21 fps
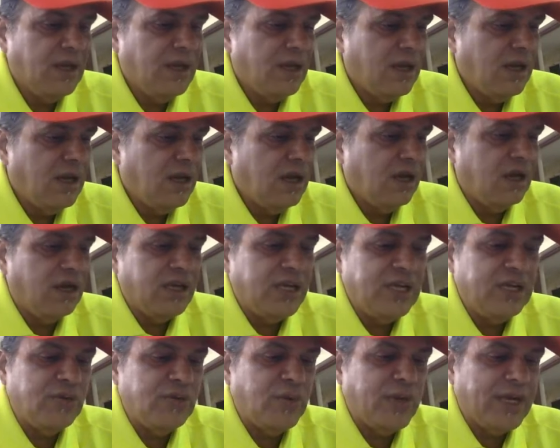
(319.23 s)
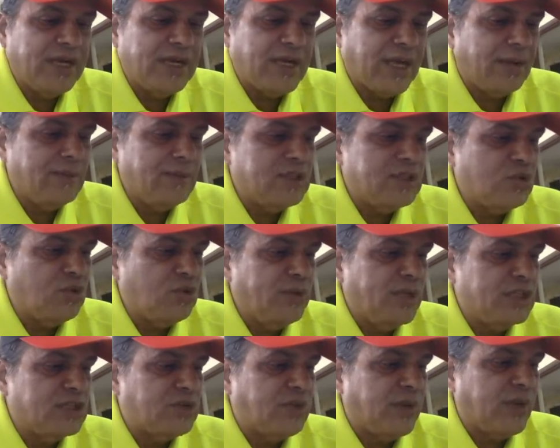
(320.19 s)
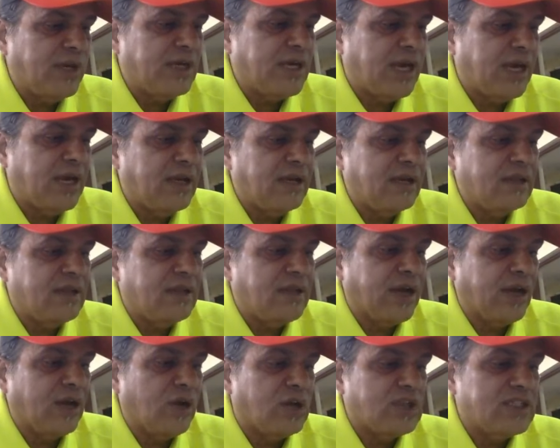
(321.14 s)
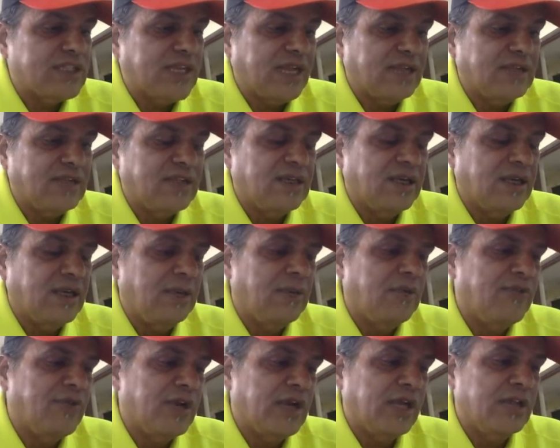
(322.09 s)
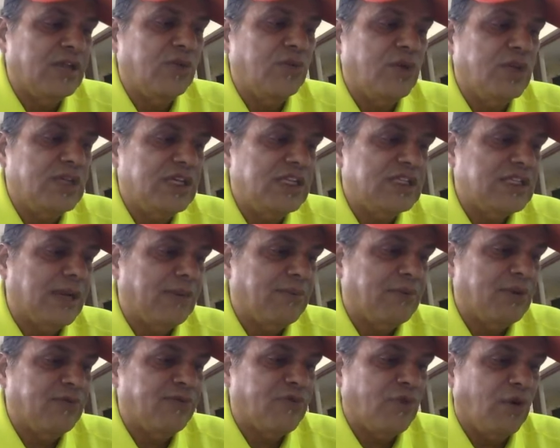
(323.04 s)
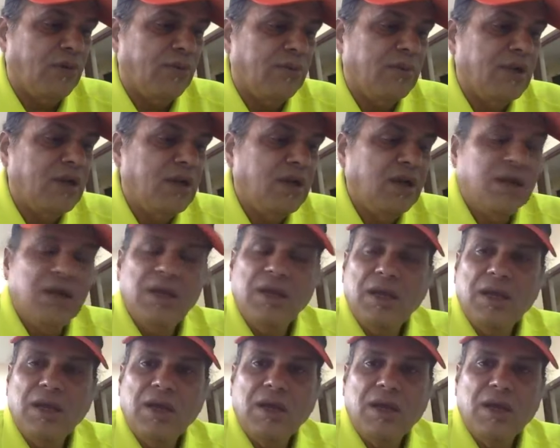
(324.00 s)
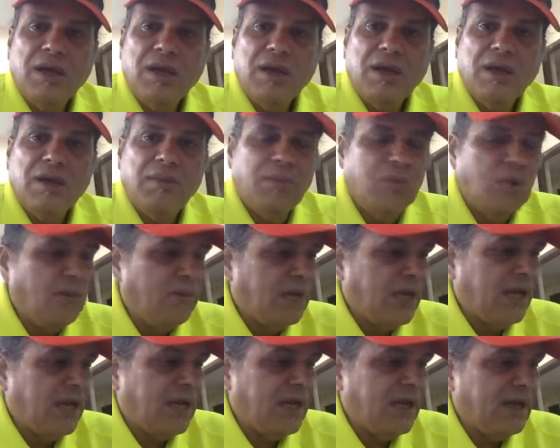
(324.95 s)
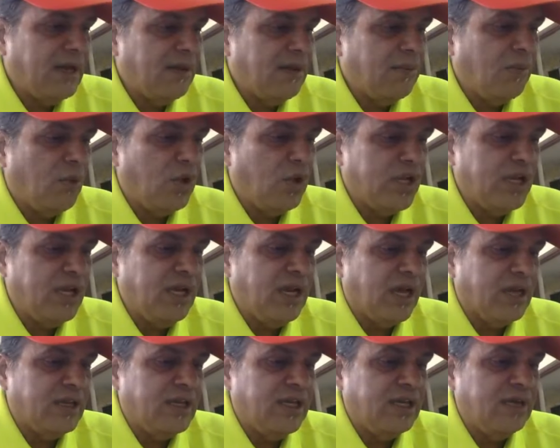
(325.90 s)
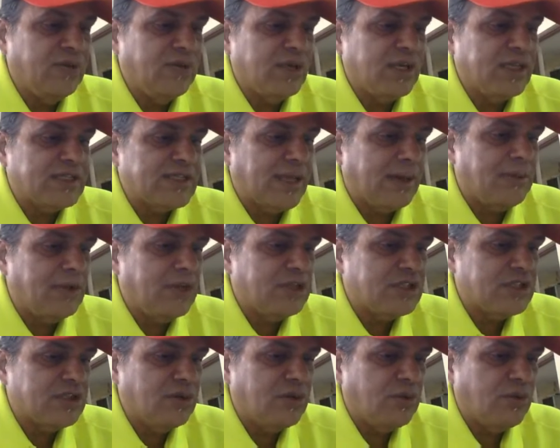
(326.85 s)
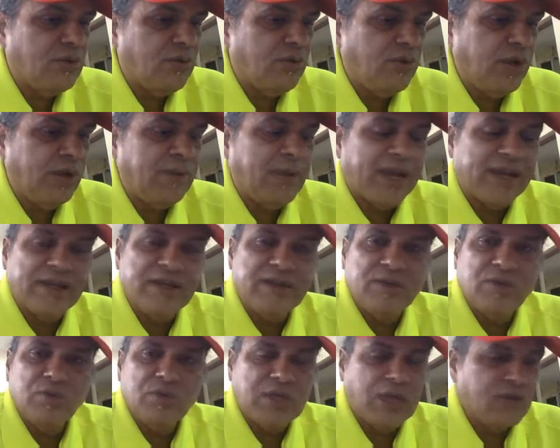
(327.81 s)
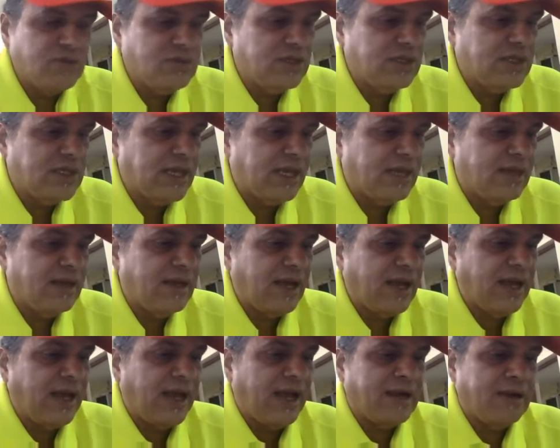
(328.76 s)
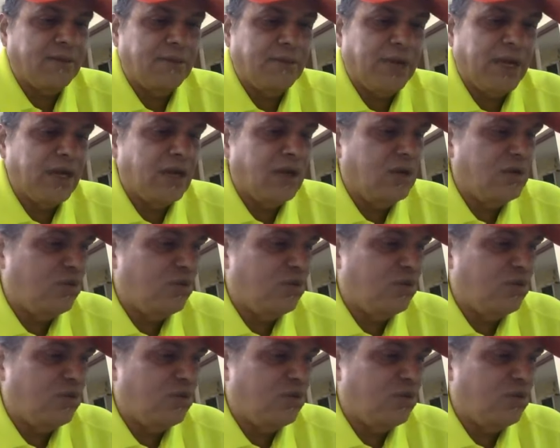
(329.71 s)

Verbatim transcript: Her heat winning time is 2 minutes 20. The record stands in the name of another worthy champion from Mumbai, Moni Gandhi. It was established way back in 2010 at Bengaluru.